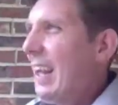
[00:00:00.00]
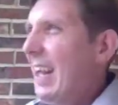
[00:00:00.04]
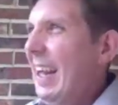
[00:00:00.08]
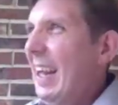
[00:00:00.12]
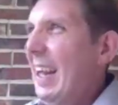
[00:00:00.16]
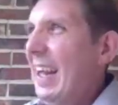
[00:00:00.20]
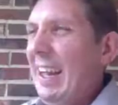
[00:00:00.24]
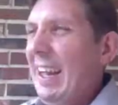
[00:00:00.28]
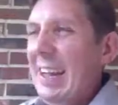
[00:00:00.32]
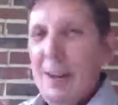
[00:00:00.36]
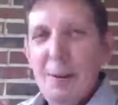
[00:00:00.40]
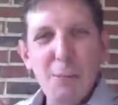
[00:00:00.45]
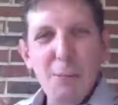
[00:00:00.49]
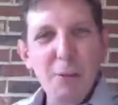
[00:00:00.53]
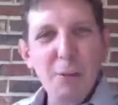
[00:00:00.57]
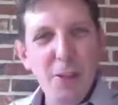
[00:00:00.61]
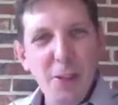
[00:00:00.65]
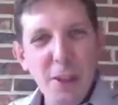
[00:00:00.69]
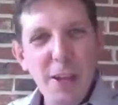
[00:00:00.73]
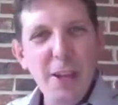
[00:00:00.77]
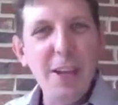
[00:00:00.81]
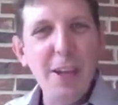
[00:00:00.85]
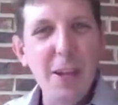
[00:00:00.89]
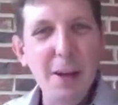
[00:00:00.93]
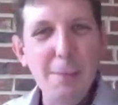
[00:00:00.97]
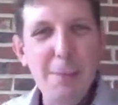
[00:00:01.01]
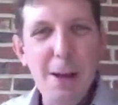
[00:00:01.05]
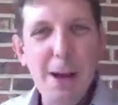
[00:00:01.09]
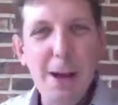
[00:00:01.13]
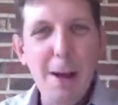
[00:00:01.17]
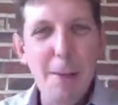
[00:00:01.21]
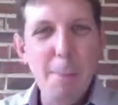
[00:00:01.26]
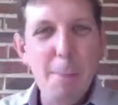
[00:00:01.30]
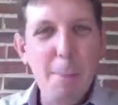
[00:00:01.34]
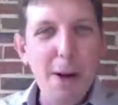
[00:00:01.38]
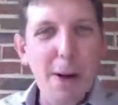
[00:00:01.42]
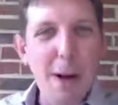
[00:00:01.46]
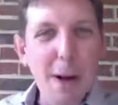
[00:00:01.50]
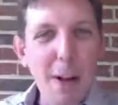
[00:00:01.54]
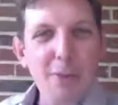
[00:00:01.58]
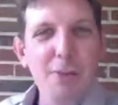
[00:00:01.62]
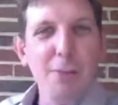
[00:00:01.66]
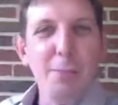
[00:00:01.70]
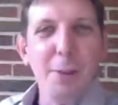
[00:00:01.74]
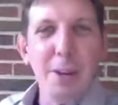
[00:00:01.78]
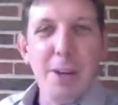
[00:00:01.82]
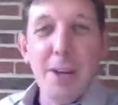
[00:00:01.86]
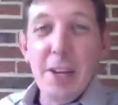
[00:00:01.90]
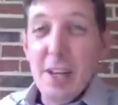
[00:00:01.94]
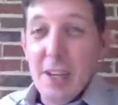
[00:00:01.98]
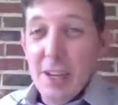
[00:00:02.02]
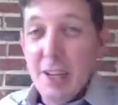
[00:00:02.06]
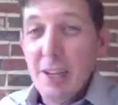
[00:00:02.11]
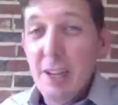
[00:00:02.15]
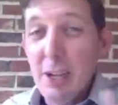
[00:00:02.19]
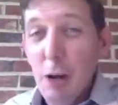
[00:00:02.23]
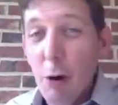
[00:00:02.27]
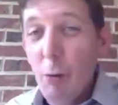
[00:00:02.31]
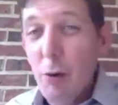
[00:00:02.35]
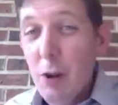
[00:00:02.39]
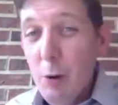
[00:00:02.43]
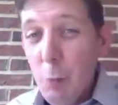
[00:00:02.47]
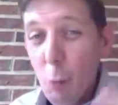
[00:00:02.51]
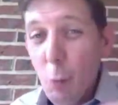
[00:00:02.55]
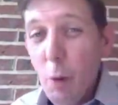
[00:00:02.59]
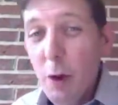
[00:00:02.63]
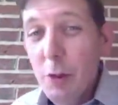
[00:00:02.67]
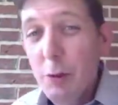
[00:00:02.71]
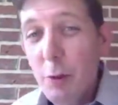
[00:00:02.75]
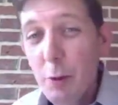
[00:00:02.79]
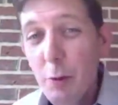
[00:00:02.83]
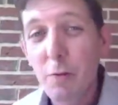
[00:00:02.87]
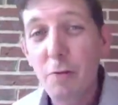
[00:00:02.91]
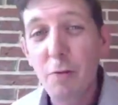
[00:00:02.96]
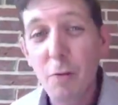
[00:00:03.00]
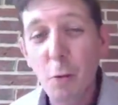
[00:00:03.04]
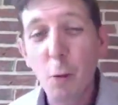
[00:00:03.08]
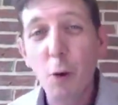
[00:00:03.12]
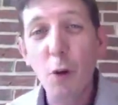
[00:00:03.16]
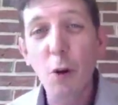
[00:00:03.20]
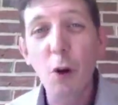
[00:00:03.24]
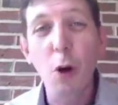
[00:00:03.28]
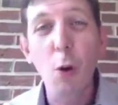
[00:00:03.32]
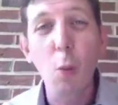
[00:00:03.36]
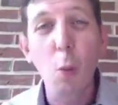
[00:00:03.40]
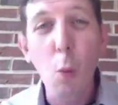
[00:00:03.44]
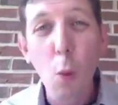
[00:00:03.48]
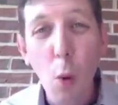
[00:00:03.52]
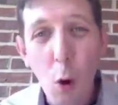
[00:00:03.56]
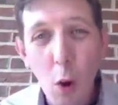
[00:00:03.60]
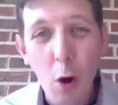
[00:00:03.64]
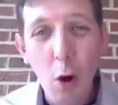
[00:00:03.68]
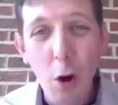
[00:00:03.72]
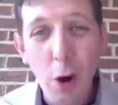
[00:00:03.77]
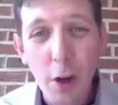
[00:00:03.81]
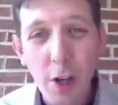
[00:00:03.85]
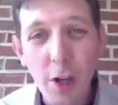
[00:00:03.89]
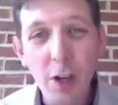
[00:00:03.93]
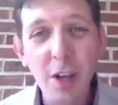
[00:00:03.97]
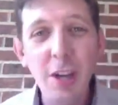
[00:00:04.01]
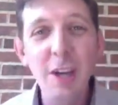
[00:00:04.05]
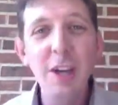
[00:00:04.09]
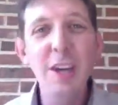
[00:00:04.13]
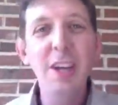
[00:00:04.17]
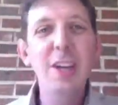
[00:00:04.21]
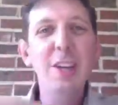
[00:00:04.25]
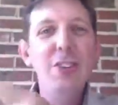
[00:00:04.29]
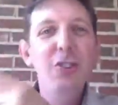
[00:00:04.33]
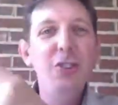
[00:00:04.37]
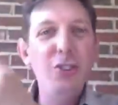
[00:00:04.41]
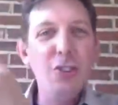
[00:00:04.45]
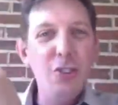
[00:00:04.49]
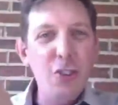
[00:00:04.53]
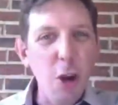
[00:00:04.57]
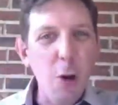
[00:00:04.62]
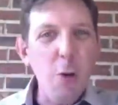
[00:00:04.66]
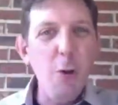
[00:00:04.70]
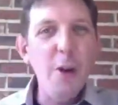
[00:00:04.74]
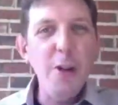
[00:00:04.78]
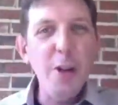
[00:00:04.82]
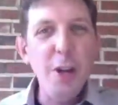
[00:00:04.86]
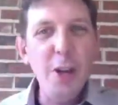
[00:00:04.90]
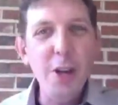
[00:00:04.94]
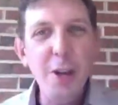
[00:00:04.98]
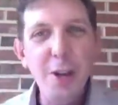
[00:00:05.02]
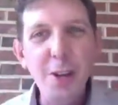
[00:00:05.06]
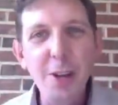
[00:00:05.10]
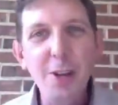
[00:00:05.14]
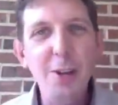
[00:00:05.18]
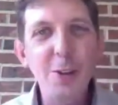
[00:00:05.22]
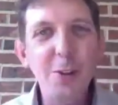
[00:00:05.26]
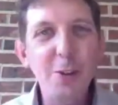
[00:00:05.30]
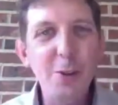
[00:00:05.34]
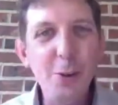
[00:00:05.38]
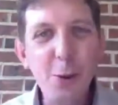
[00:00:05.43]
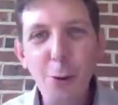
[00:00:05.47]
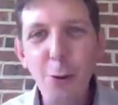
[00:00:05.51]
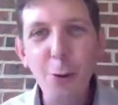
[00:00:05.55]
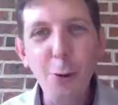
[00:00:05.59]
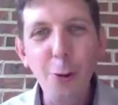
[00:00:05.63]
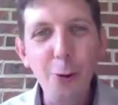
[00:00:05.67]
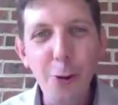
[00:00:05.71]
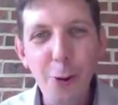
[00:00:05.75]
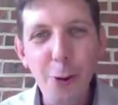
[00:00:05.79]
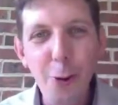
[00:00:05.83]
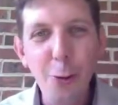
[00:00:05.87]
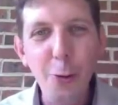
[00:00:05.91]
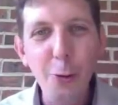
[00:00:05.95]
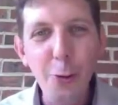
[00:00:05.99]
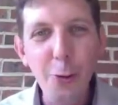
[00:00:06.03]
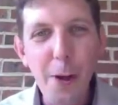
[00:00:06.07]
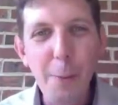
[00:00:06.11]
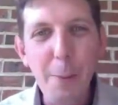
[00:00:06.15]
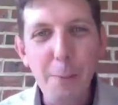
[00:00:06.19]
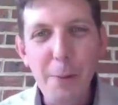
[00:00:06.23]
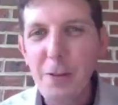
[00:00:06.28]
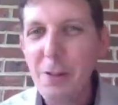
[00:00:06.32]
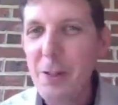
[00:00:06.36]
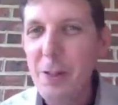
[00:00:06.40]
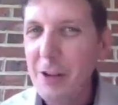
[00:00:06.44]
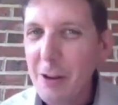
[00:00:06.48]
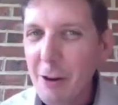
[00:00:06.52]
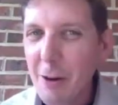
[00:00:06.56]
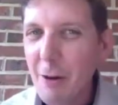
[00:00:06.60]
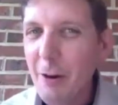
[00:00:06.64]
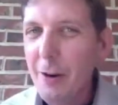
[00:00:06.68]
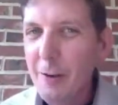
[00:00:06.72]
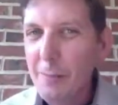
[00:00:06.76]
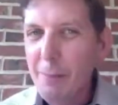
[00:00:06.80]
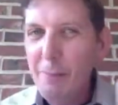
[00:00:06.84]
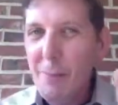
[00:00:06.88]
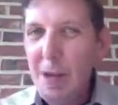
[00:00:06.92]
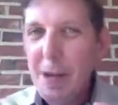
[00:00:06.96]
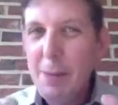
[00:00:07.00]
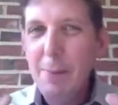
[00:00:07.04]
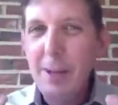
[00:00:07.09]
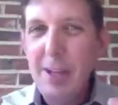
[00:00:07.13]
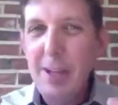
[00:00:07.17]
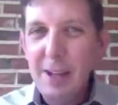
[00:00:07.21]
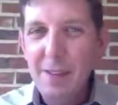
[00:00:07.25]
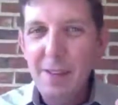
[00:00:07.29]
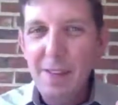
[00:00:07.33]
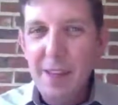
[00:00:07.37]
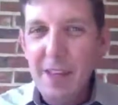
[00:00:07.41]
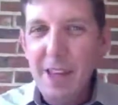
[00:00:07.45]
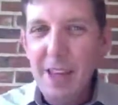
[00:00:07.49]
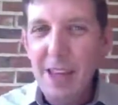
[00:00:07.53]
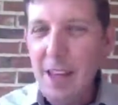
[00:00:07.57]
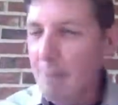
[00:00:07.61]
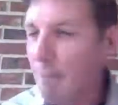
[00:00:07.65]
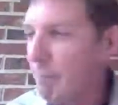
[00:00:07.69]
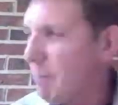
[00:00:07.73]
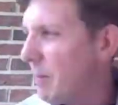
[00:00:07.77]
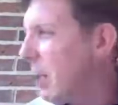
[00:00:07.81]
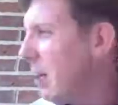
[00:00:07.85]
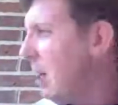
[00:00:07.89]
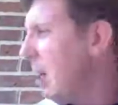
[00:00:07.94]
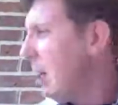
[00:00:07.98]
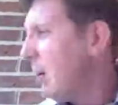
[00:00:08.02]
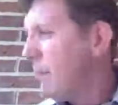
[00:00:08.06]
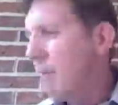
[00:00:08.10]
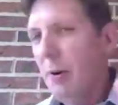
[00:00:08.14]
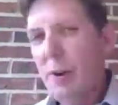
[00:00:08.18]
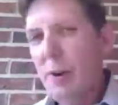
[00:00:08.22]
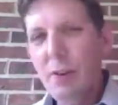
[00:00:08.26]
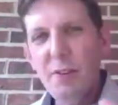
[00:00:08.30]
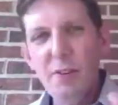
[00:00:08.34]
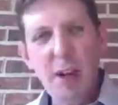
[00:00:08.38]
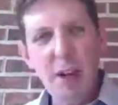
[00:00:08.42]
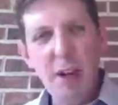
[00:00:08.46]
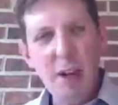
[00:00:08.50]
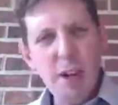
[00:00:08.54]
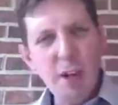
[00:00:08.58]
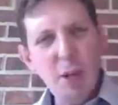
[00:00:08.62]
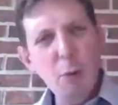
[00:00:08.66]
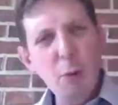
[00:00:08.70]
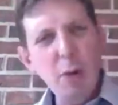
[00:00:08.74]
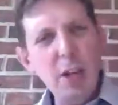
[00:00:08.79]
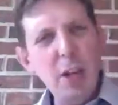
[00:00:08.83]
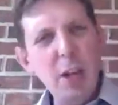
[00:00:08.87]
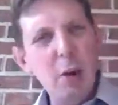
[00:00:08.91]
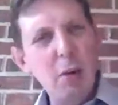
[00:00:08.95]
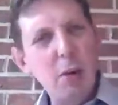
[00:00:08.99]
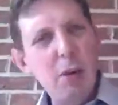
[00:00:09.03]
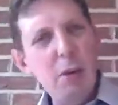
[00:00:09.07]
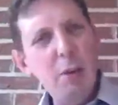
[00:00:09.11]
And I'm thinking about possibly going with you for a walk, showing you Cole holed up in the garden maybe at the end. But here we go.